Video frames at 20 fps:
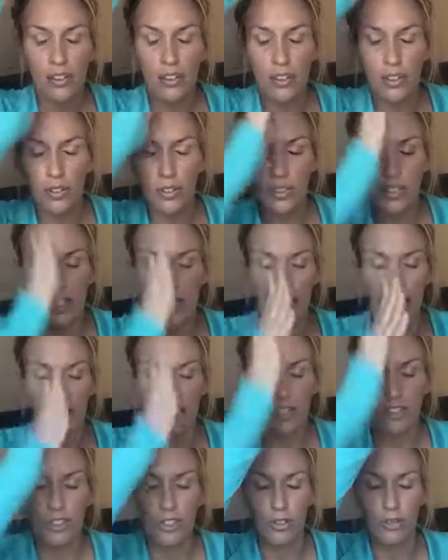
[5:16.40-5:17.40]
tuned
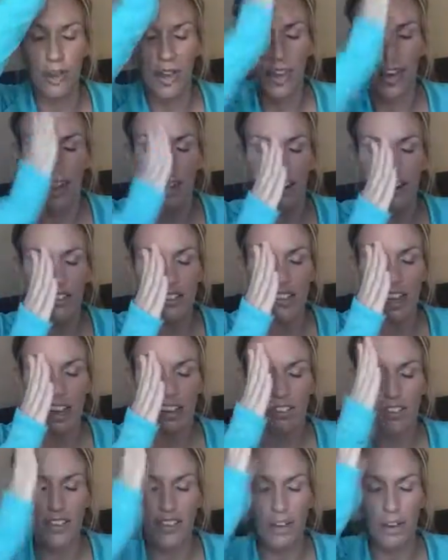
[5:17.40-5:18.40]
in to my higher
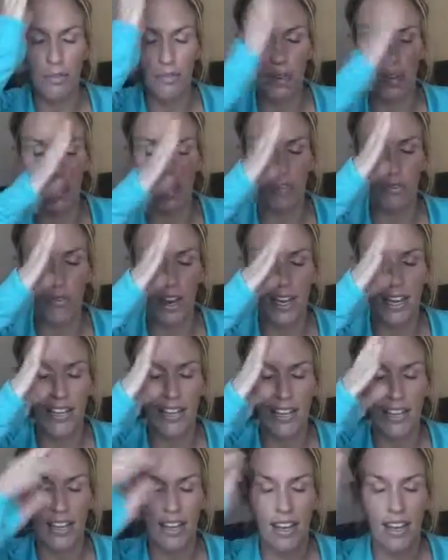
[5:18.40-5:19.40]
self and I'm running
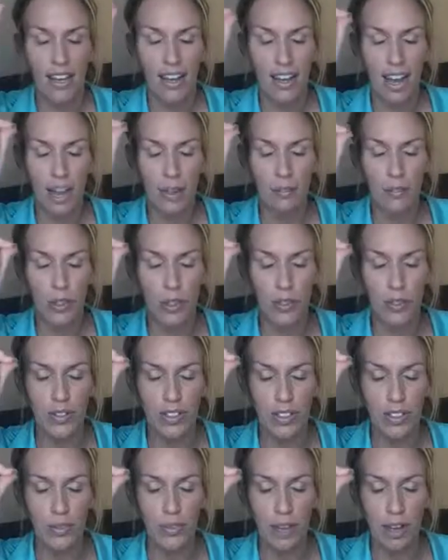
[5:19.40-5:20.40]
Reiki, I'm
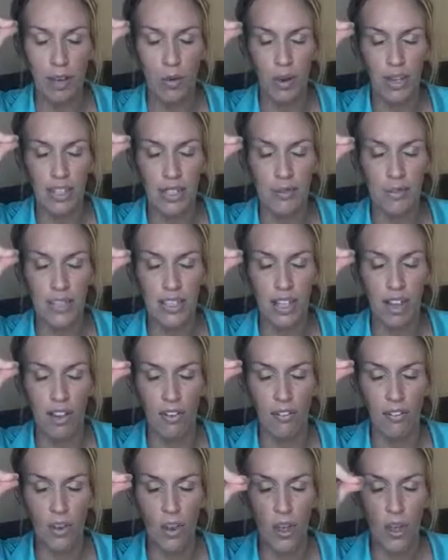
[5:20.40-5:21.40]
tuned into my quantum
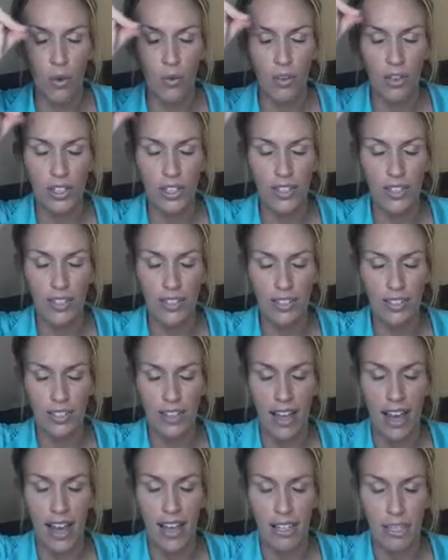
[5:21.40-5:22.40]
self, which is
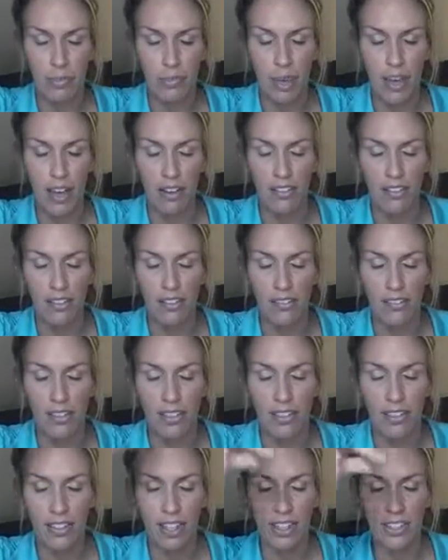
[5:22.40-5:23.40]
as above.
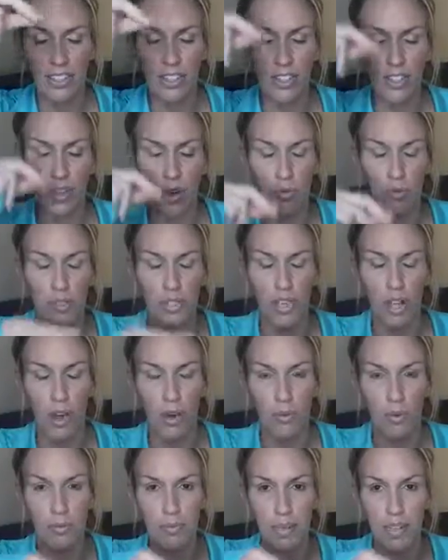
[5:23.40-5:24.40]
Then so
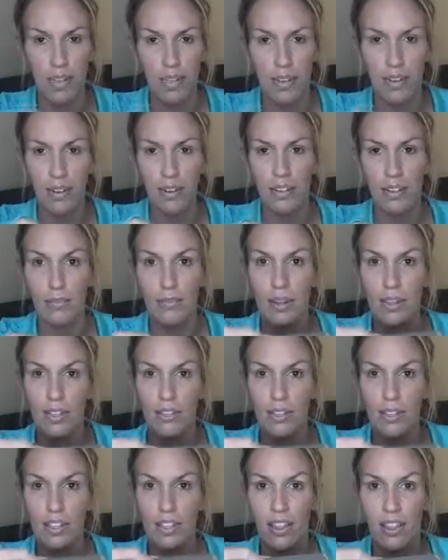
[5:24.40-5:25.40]
below would be here in the
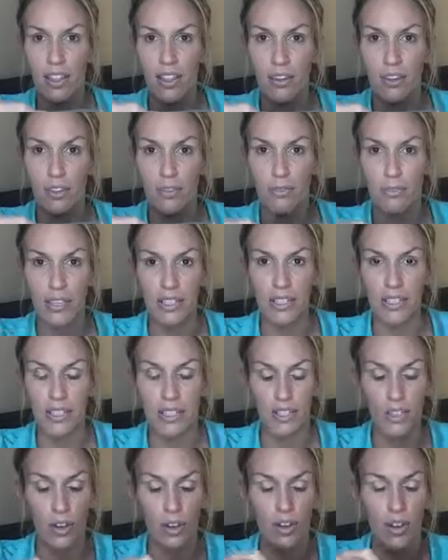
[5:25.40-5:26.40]
matrix of the third
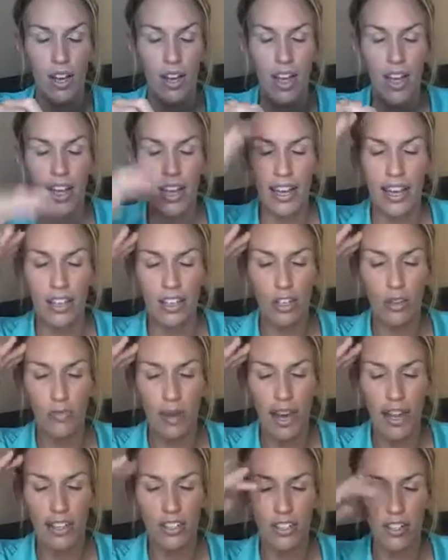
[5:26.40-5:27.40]
dimension. So in your
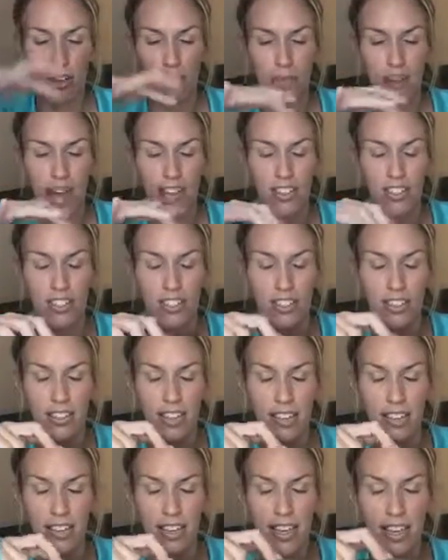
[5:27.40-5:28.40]
mind, you're imagining
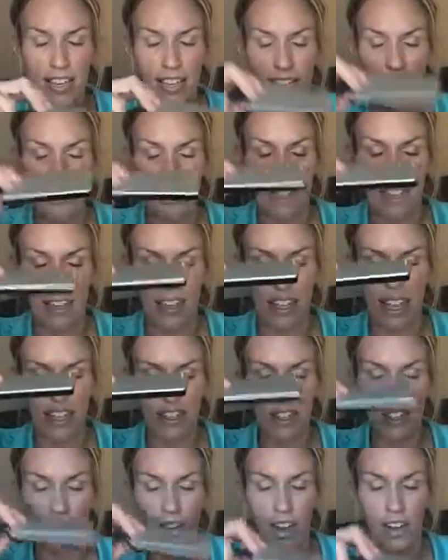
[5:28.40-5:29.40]
that this, the
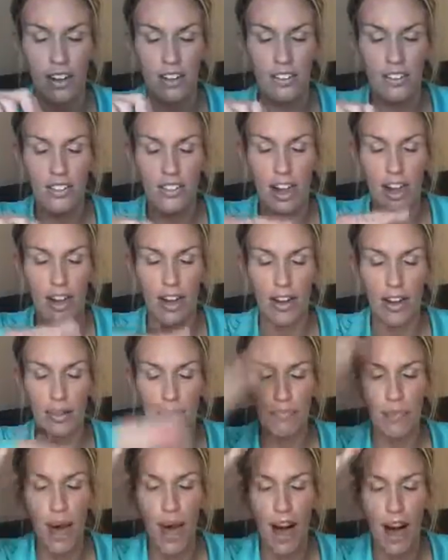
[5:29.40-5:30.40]
angel cards, are a
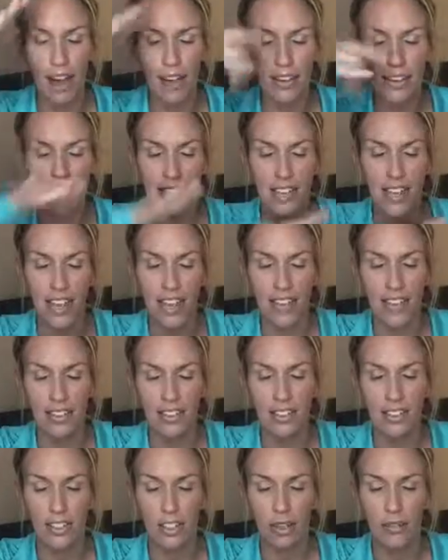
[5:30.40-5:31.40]
box,
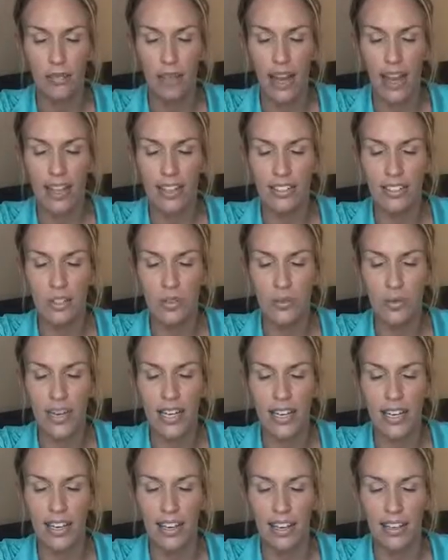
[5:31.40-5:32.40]
and your mind is
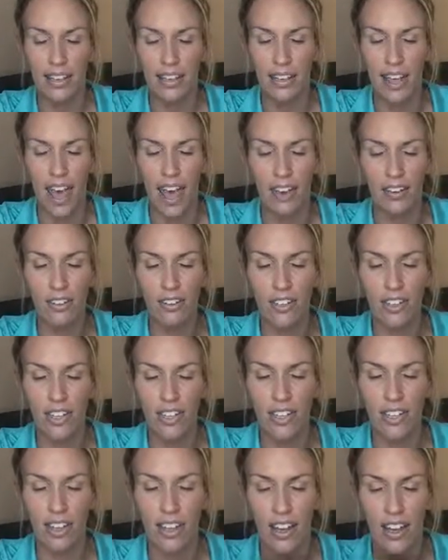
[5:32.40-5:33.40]
reading the
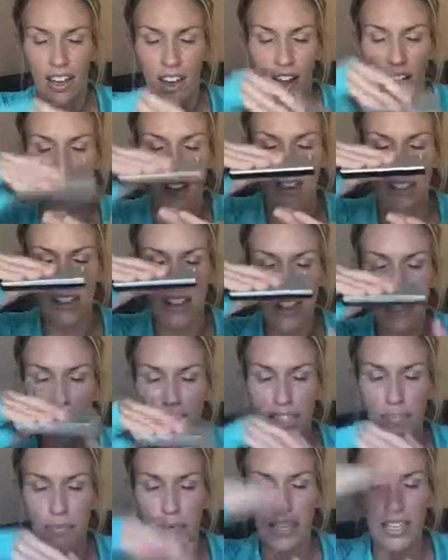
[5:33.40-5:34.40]
energy on
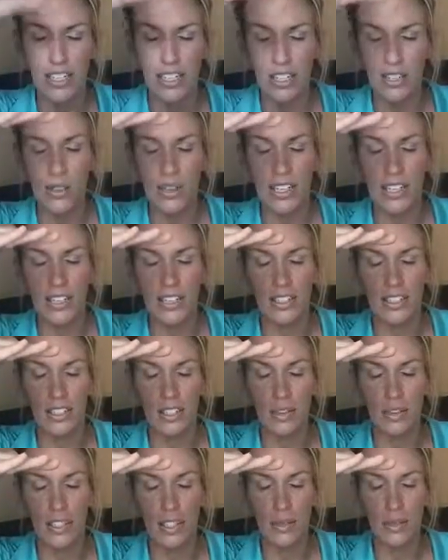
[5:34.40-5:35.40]
this, but it's showing it
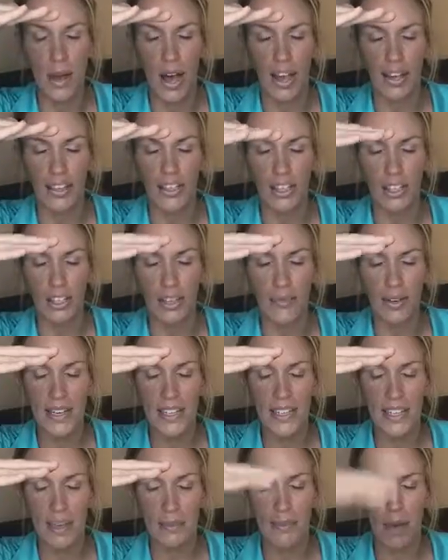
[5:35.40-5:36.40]
to you as a box. So you may
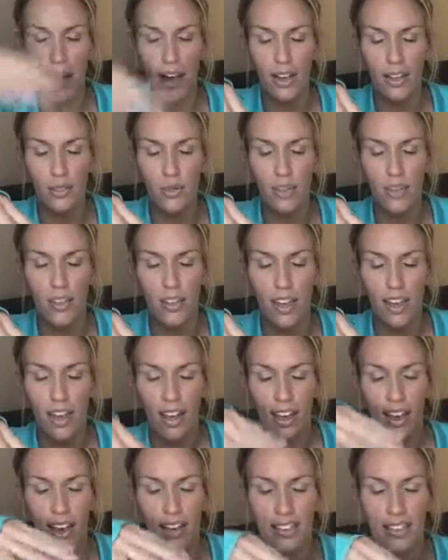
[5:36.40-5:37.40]
see a box with,
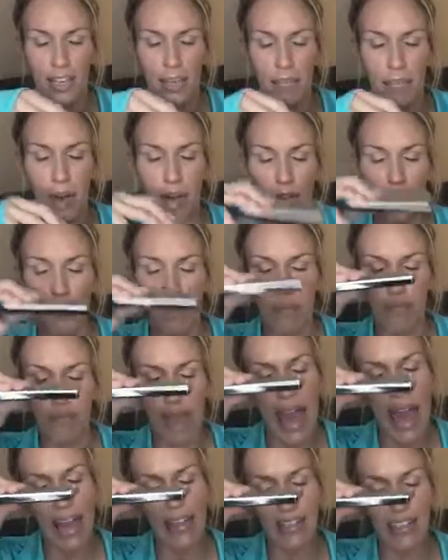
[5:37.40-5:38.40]
I see a box with a
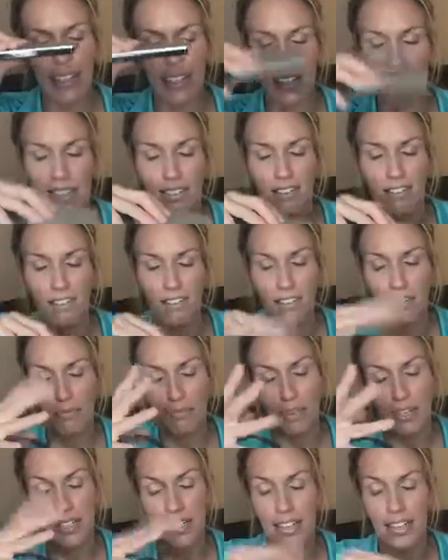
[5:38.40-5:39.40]
bat in it for
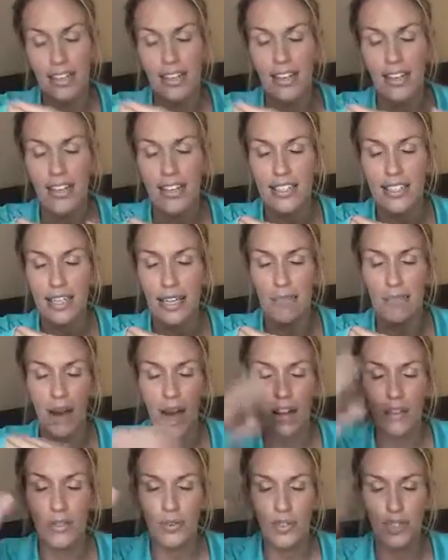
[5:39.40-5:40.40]
some reason, and I see a
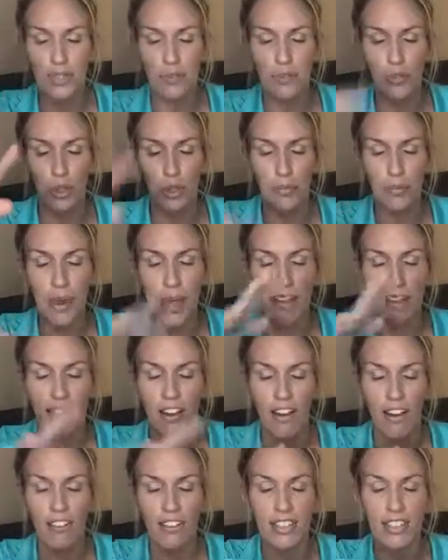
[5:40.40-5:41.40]
box with some goop
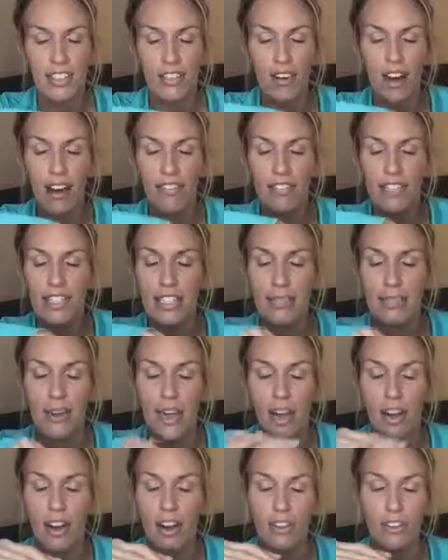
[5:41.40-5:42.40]
hanging off it. So obviously
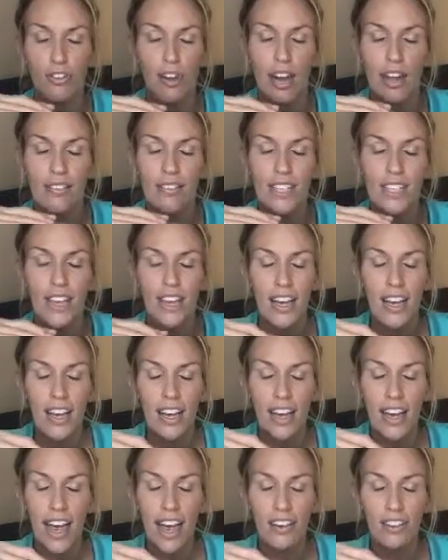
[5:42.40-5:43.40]
my hard drive's
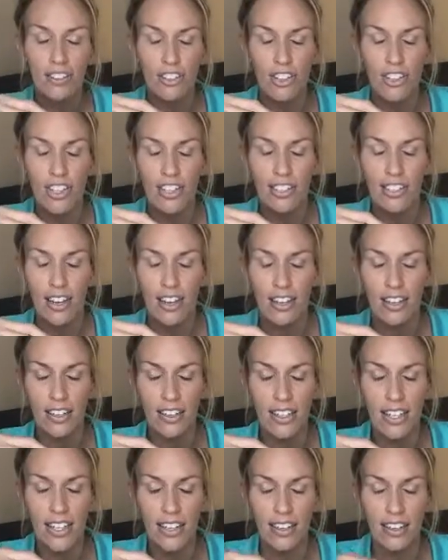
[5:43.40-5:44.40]
energy is not
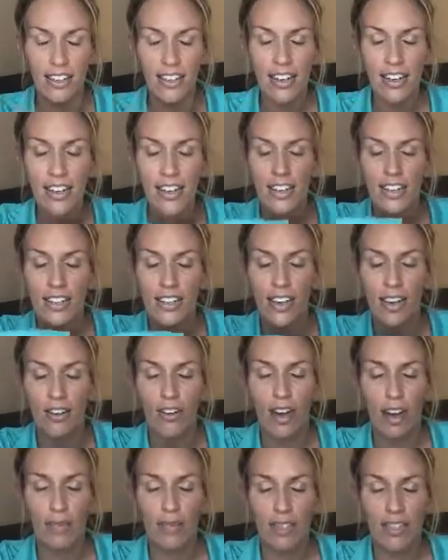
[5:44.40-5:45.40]
clear.
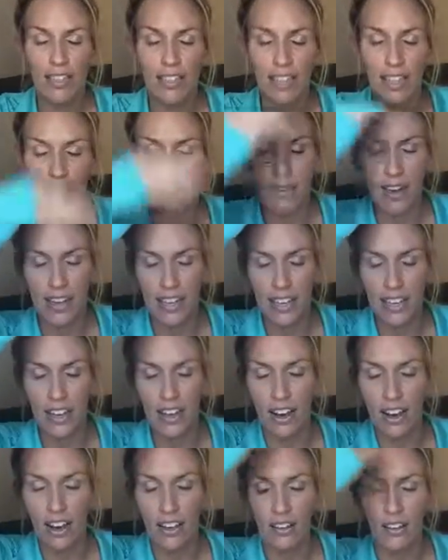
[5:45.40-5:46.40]
So I'm going to say Reiki
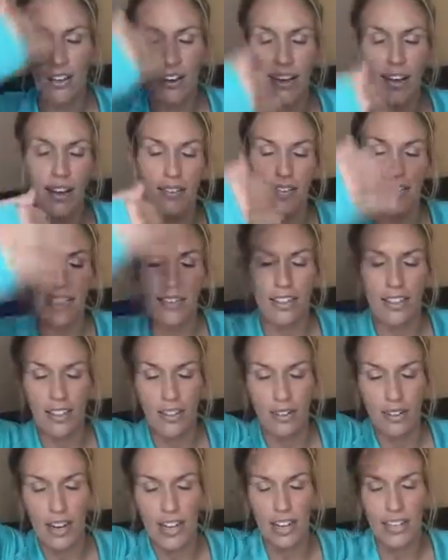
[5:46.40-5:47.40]
go. I'm going to see
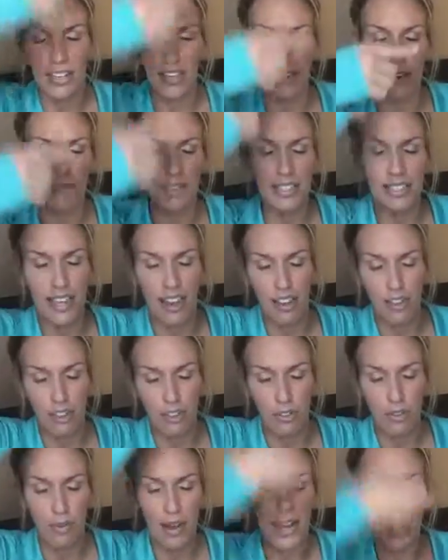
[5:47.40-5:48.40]
the Reiki coming
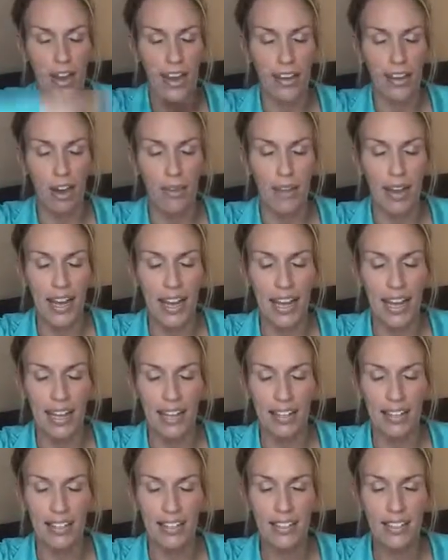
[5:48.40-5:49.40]
down through my head, out my
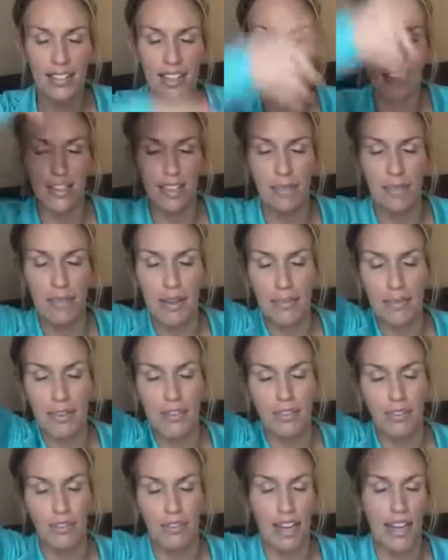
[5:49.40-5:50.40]
hands, and then maybe
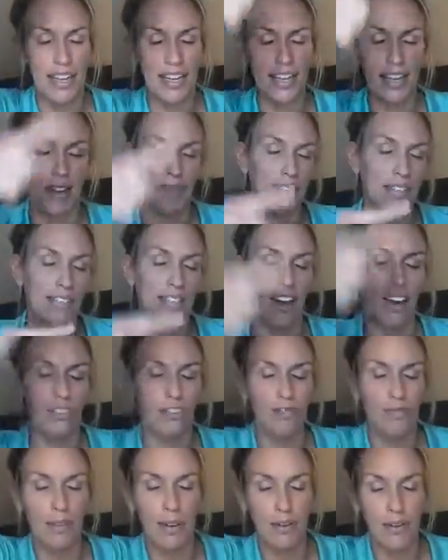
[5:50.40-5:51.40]
even Reiki coming
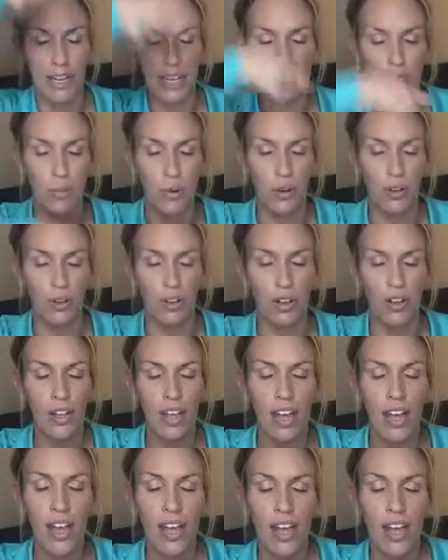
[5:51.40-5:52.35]
down from my Reiki portal